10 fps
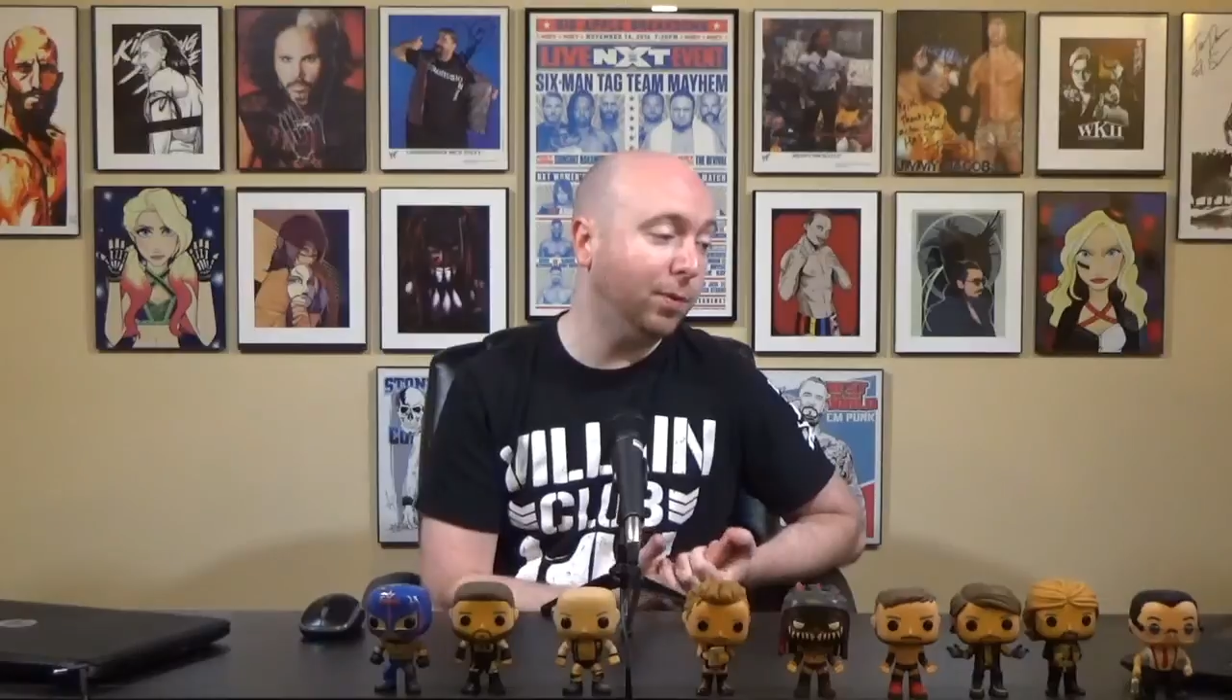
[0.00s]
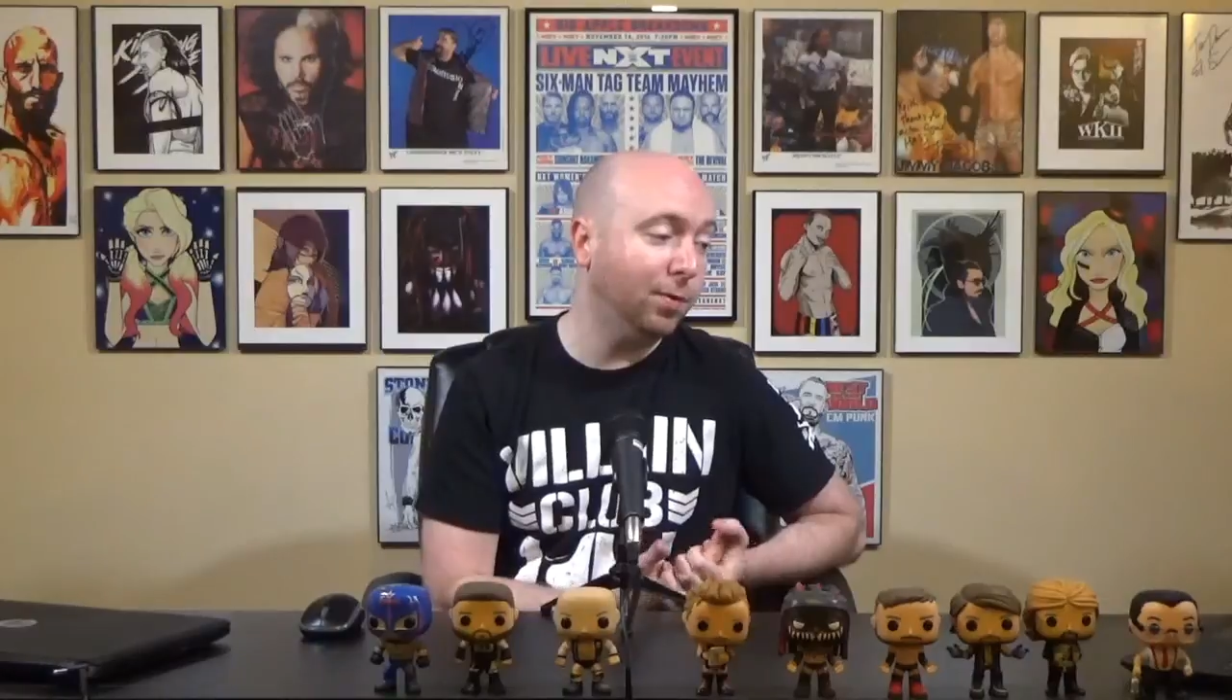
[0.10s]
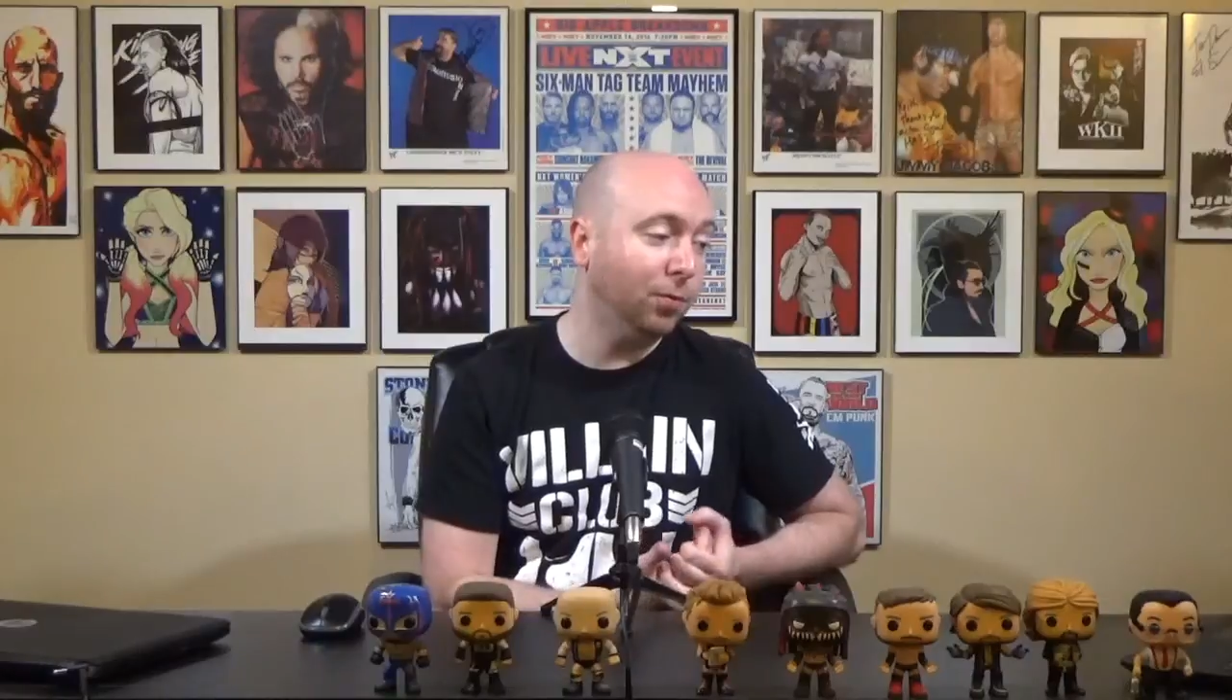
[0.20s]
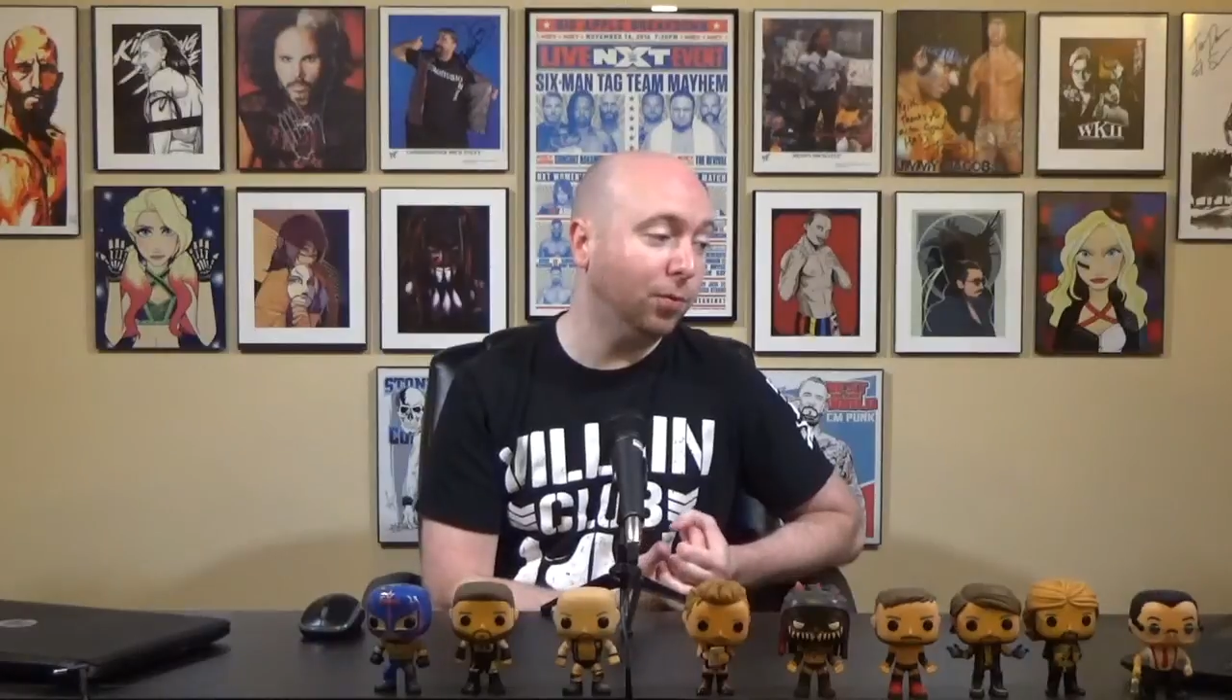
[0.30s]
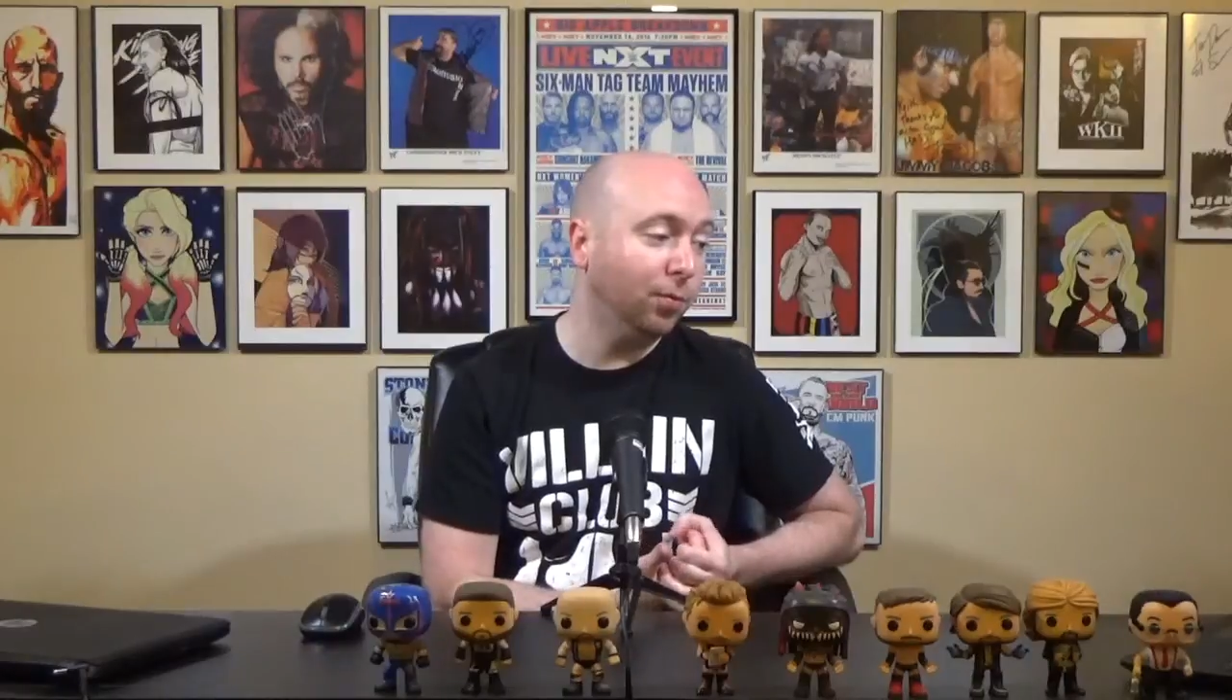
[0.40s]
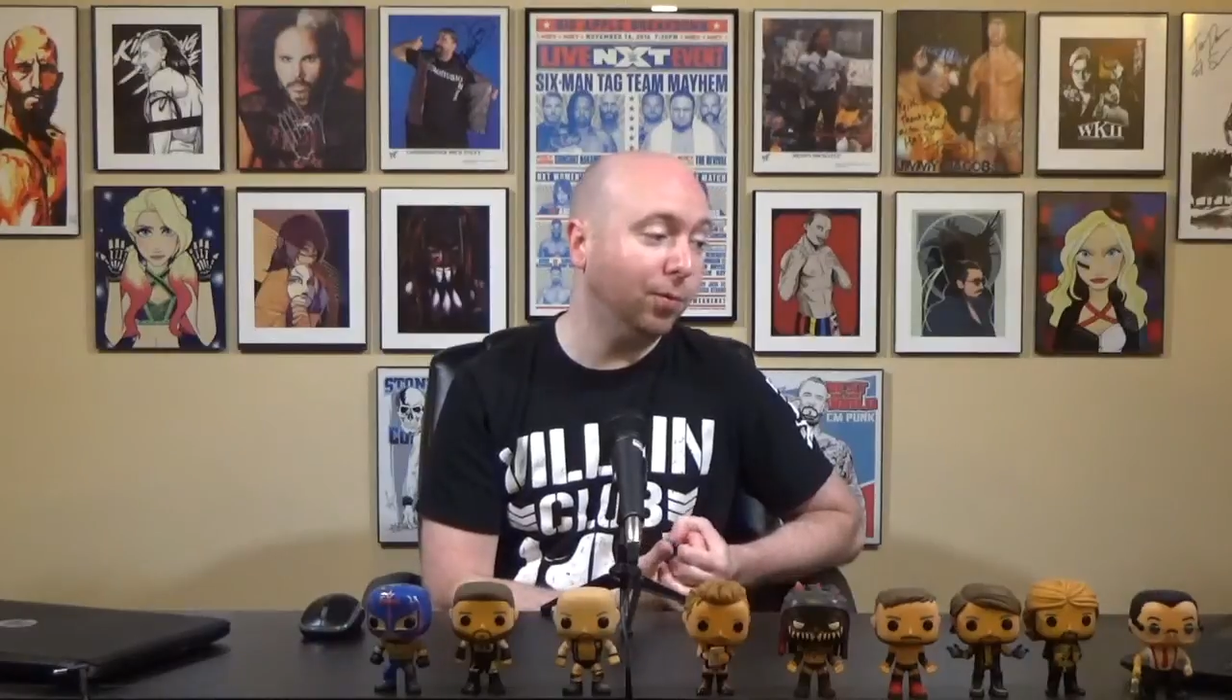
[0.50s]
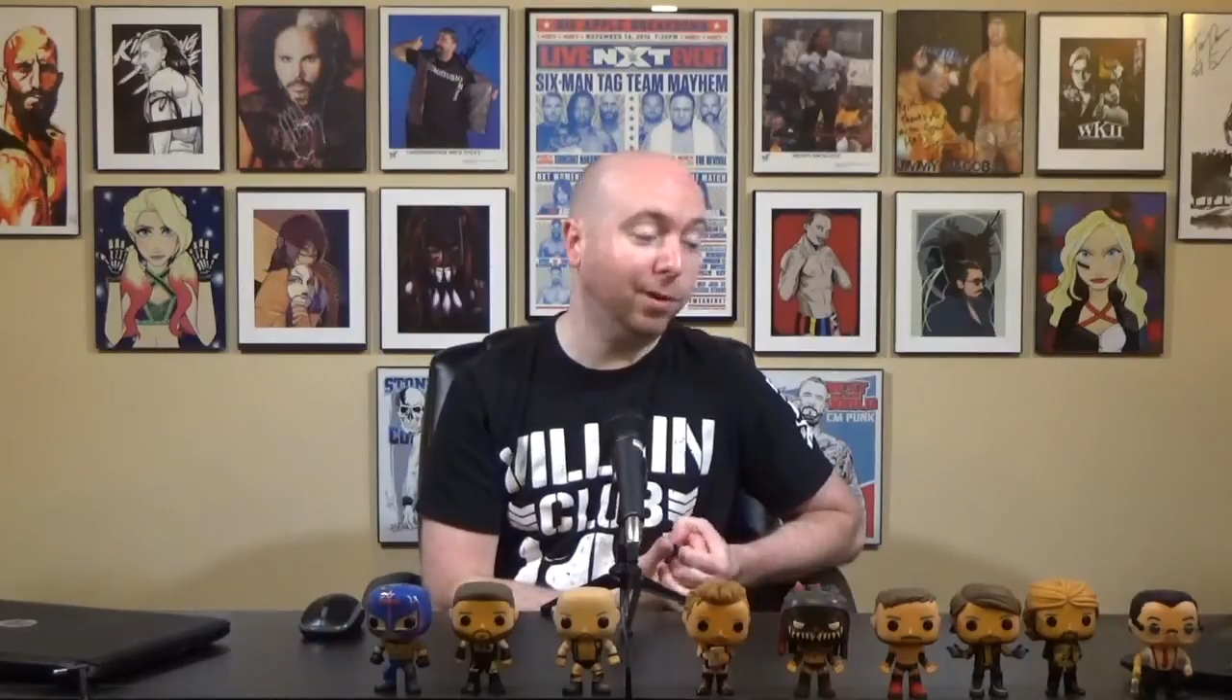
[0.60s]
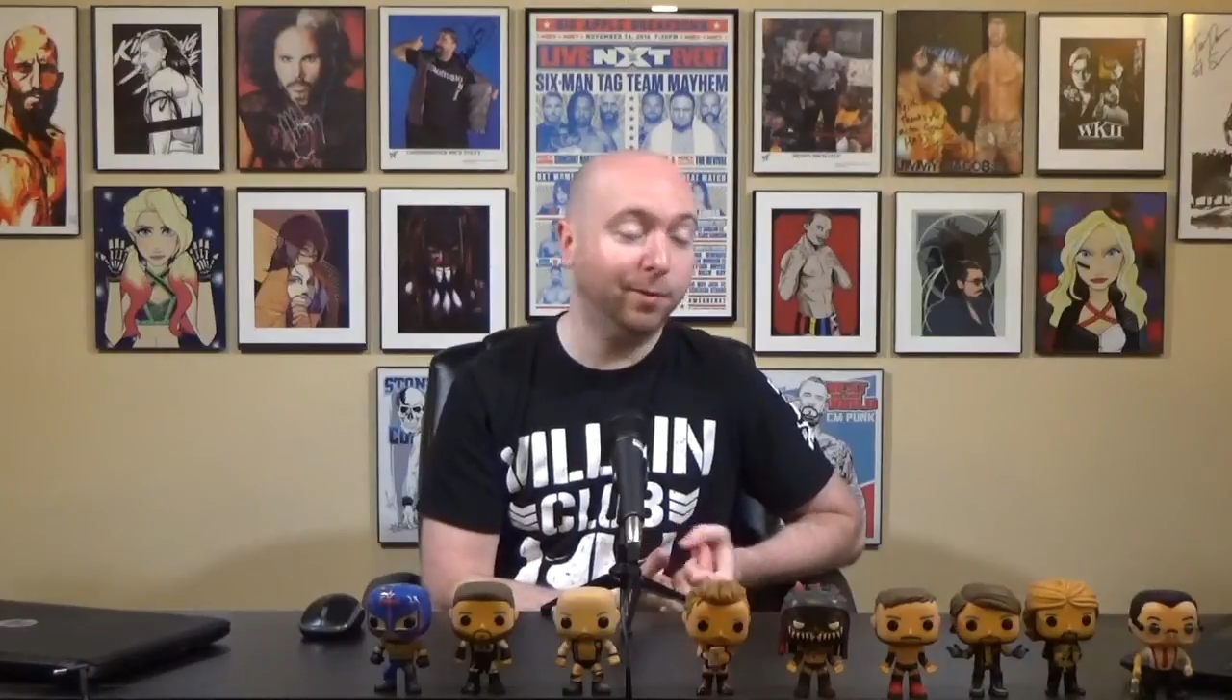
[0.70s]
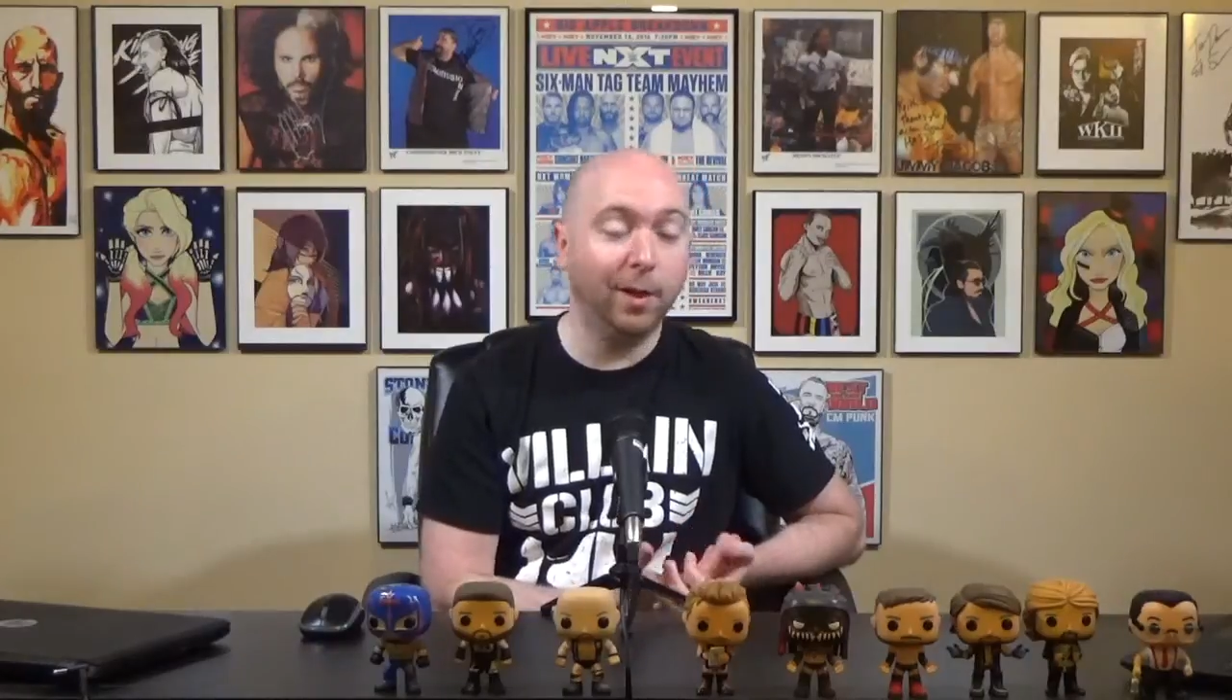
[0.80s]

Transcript: people, well,